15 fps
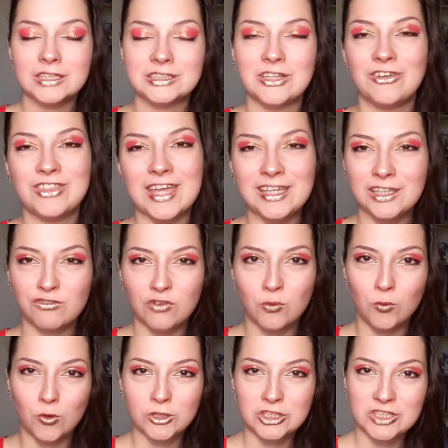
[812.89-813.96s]
So thank you for
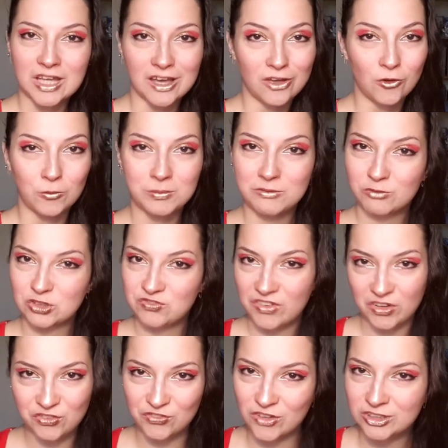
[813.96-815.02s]
watching. I hope it was
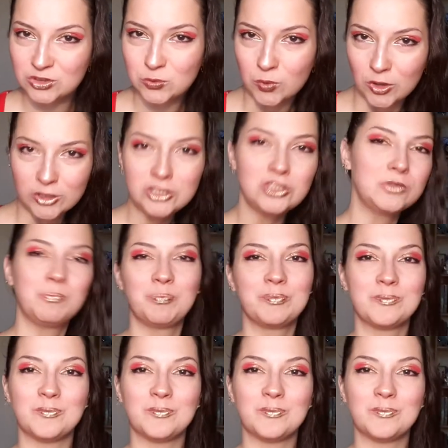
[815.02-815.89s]
very fun to watch.